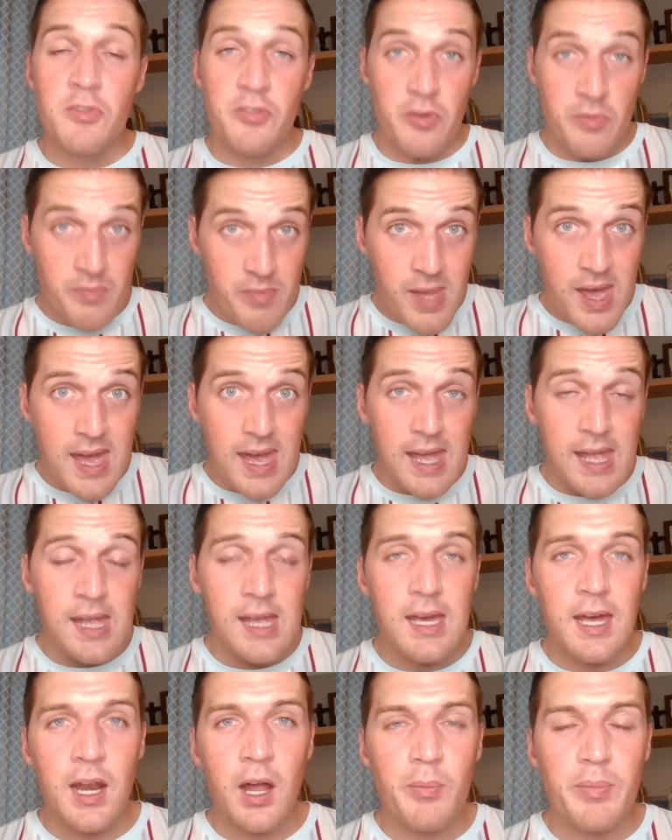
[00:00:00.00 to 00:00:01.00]
For
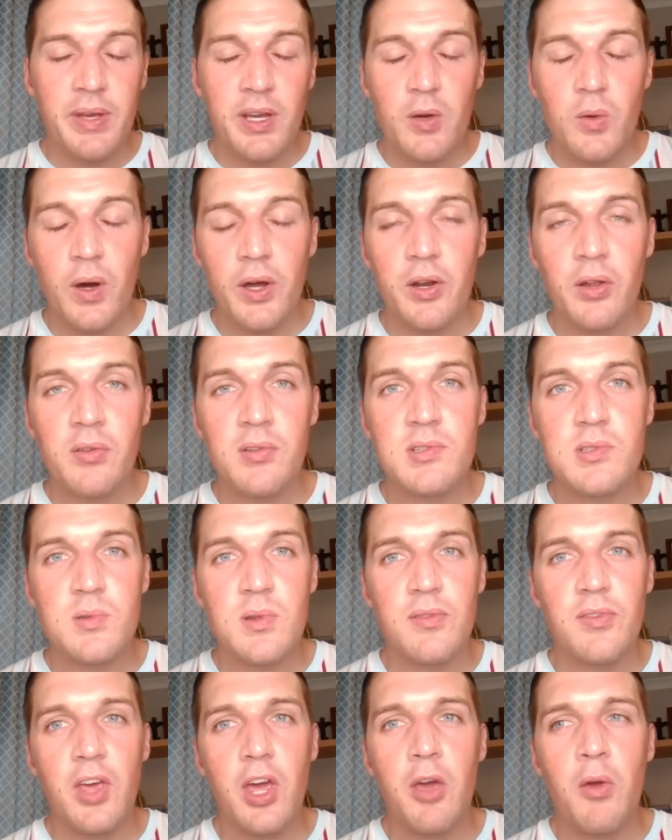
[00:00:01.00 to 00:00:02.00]
me, and I'll be quite
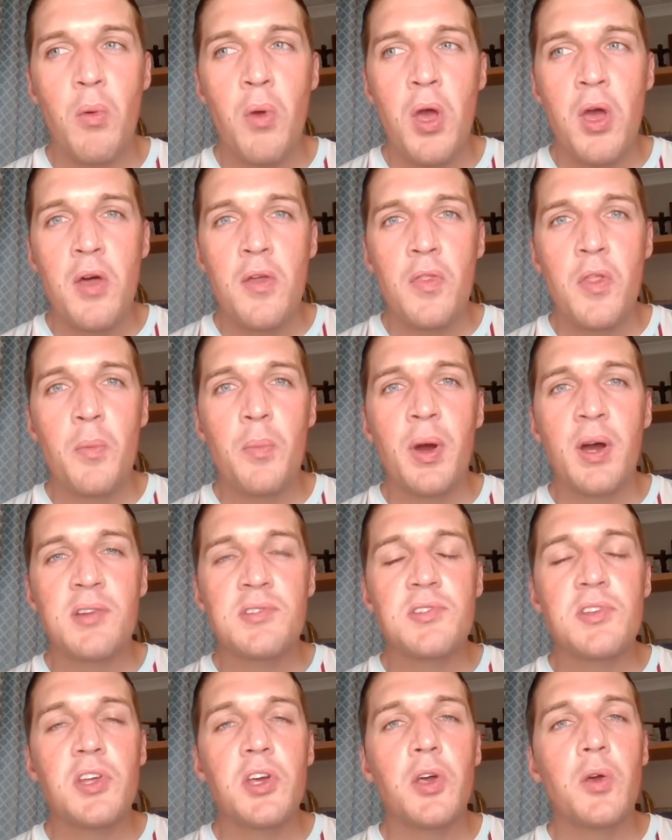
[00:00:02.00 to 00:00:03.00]
honest with you, the
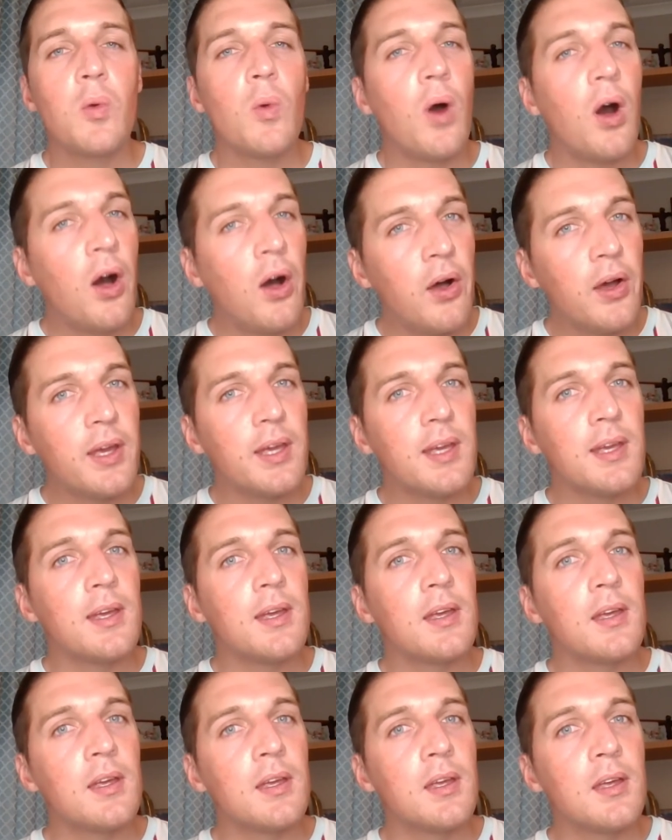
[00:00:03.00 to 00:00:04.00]
person who
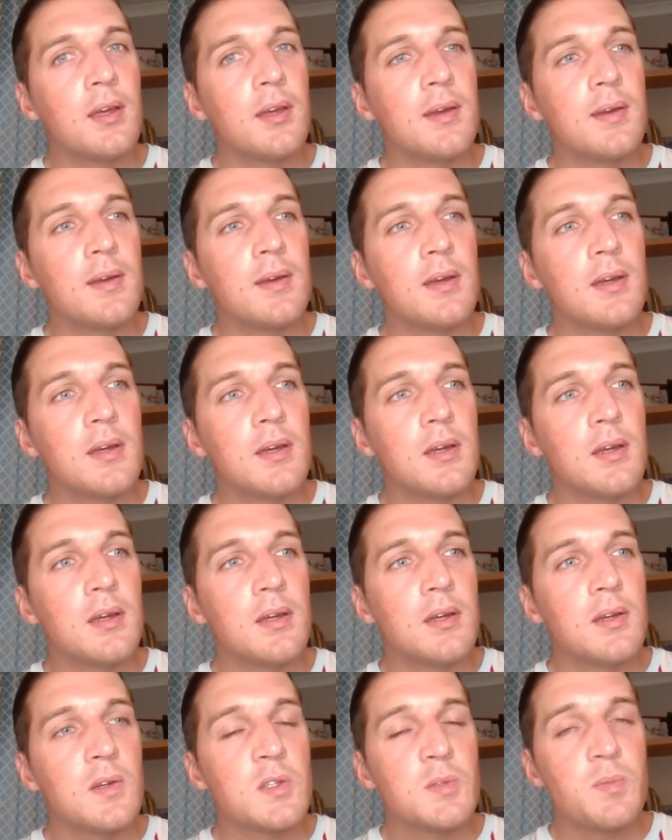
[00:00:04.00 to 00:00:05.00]
I
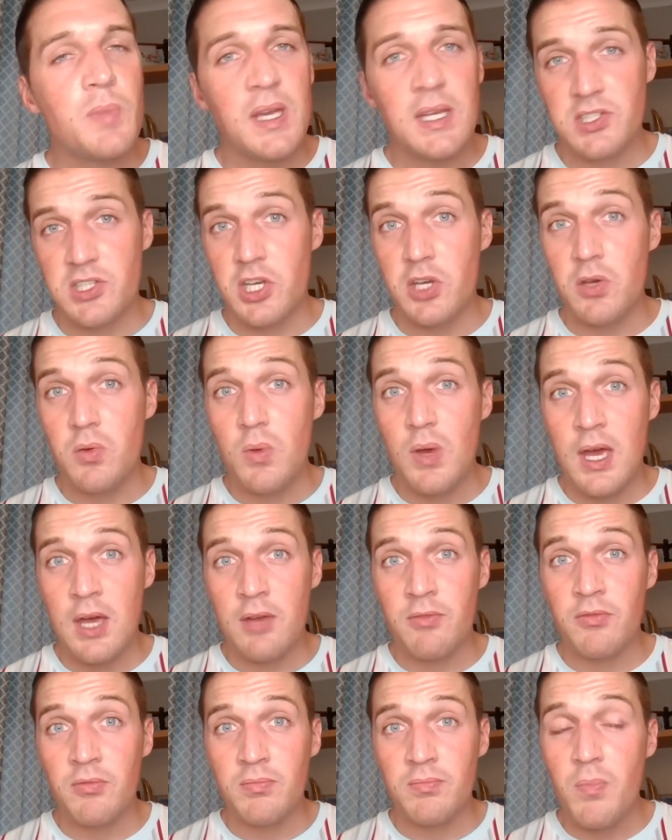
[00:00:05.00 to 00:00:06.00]
speak to
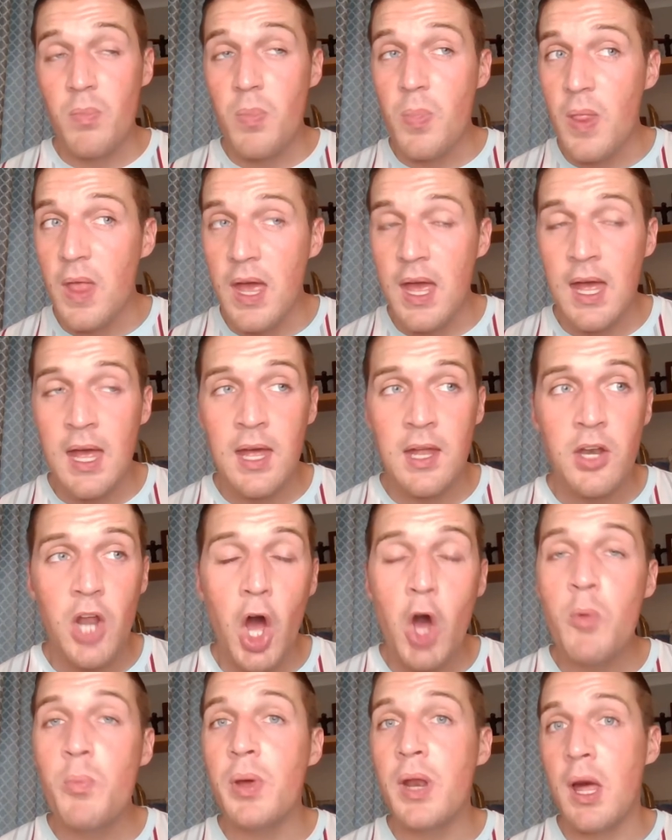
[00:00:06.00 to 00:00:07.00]
and and
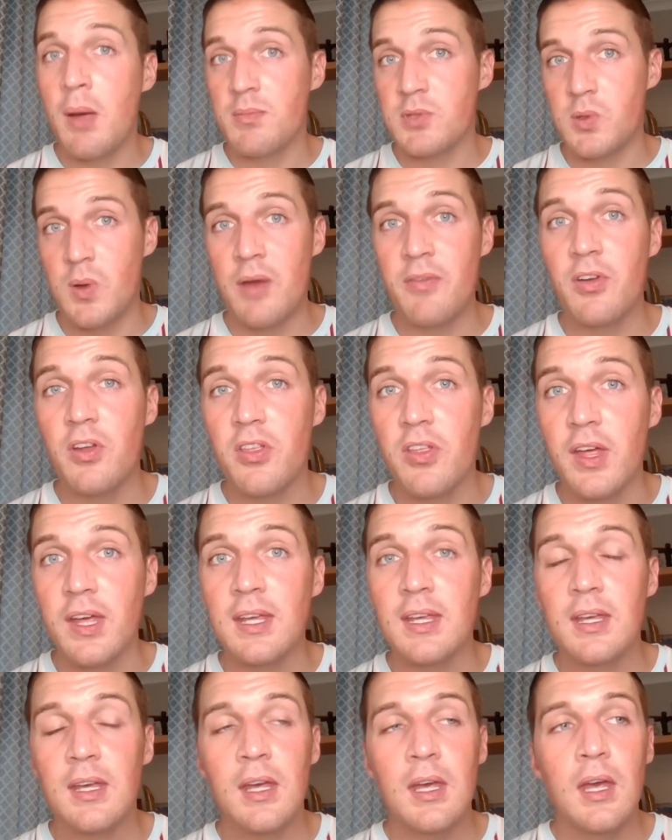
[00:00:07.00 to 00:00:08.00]
open up to
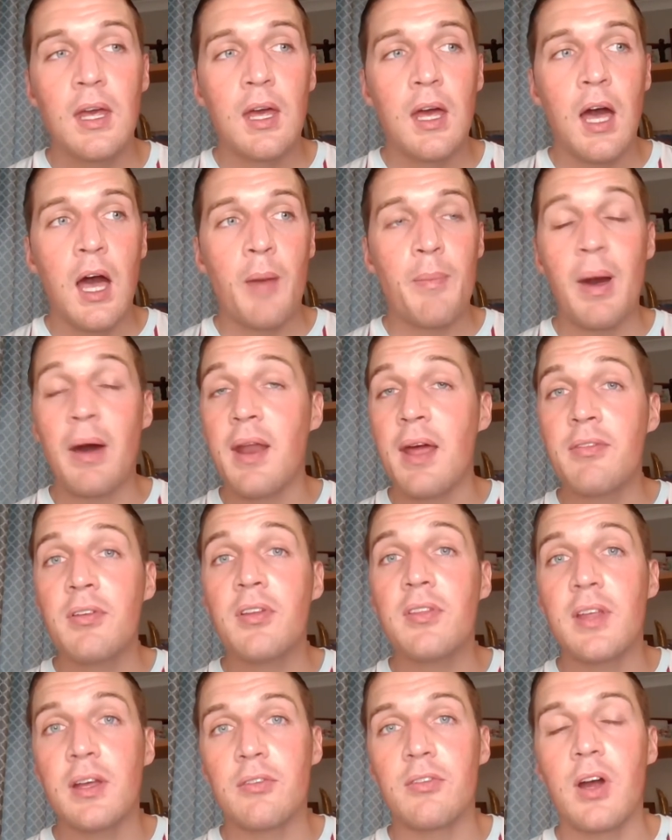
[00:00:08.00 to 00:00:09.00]
everything about
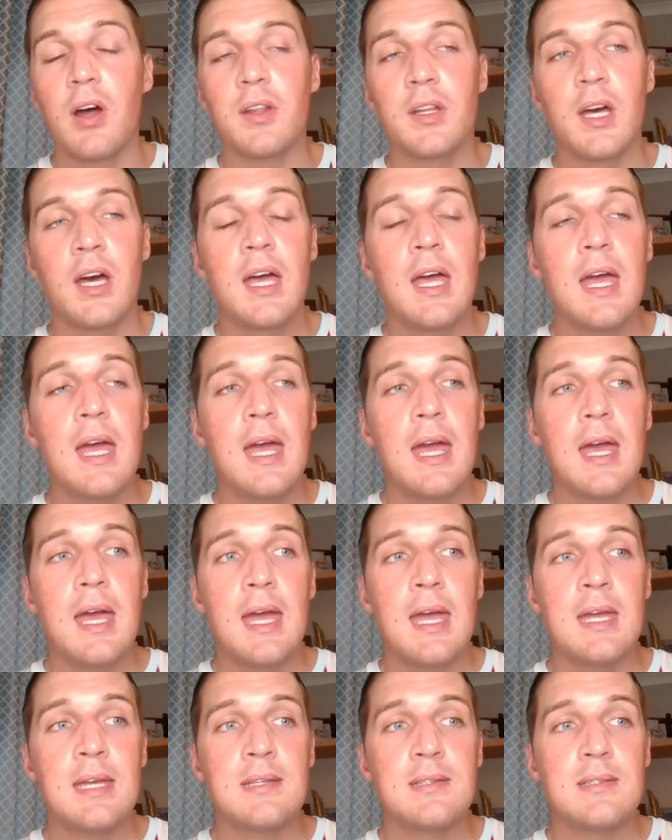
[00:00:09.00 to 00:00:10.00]
everything rather
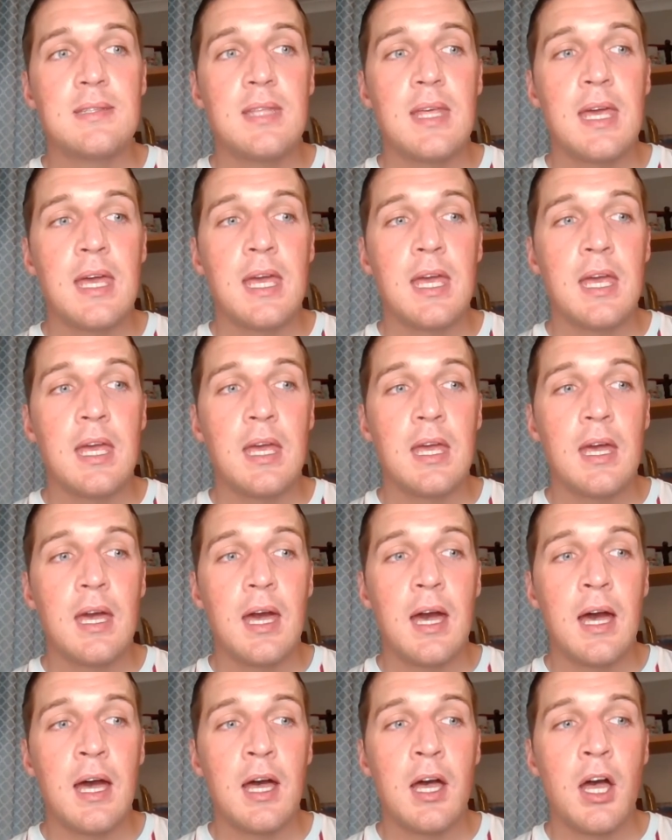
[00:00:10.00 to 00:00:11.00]
is the
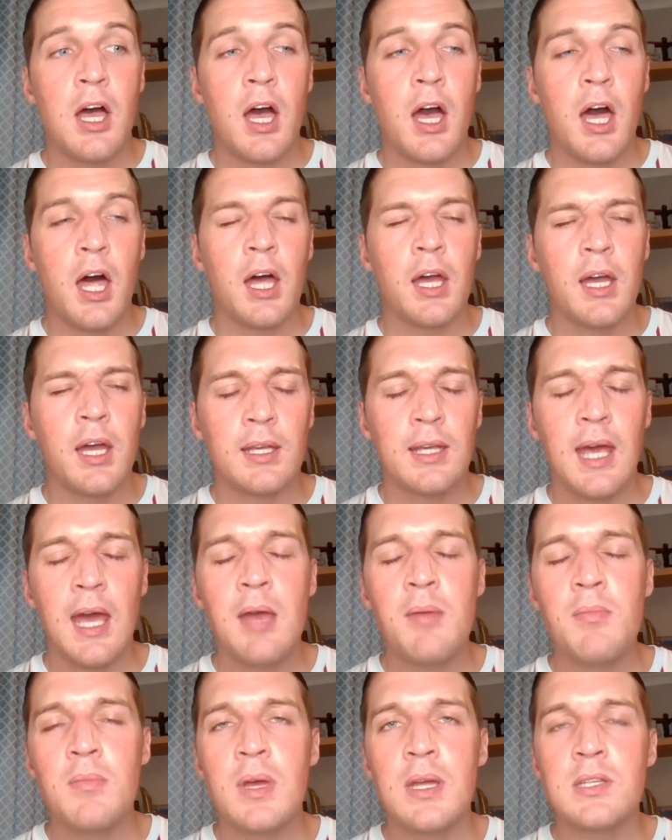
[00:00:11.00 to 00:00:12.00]
uh, I
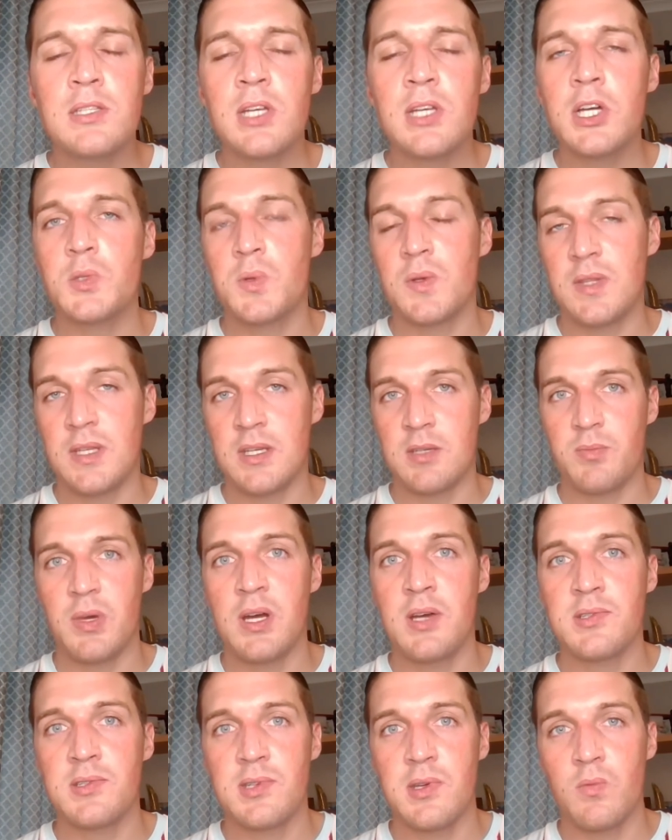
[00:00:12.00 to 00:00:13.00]
came in touch with this
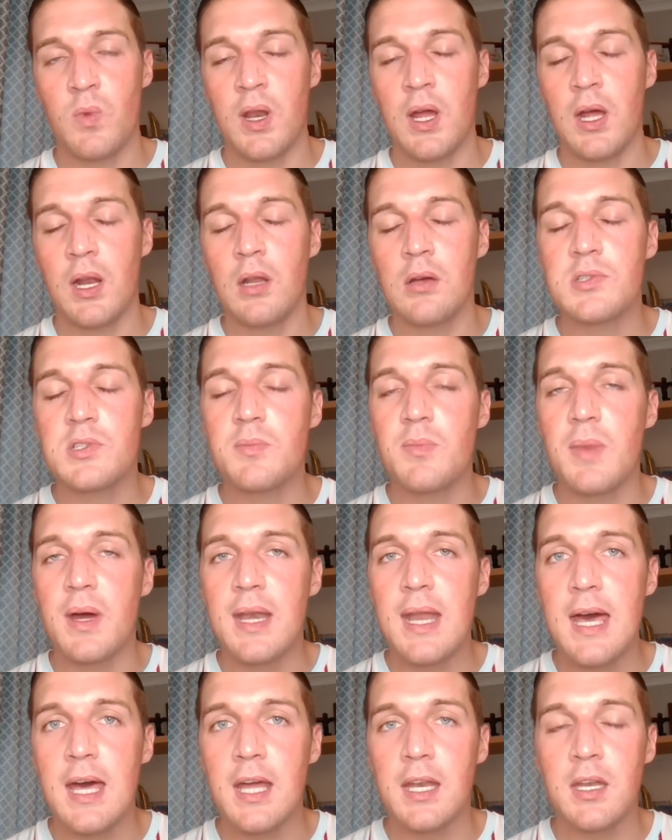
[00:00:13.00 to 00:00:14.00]
person when I lost my
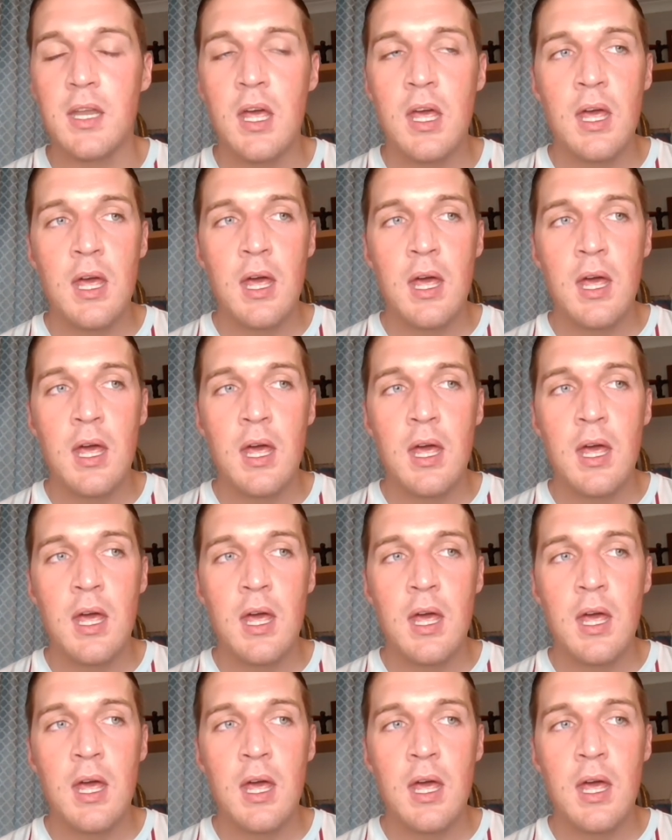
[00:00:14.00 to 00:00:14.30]
nan,